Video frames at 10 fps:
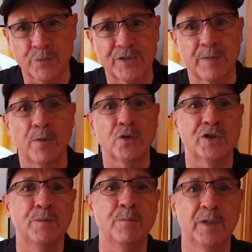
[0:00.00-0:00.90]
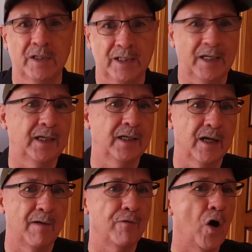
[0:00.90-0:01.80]
was the most
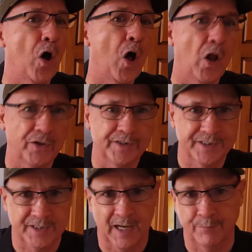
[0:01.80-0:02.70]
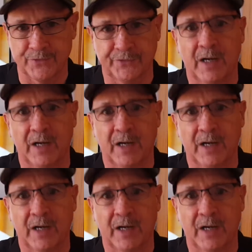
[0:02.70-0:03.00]
humiliated of all the disciples.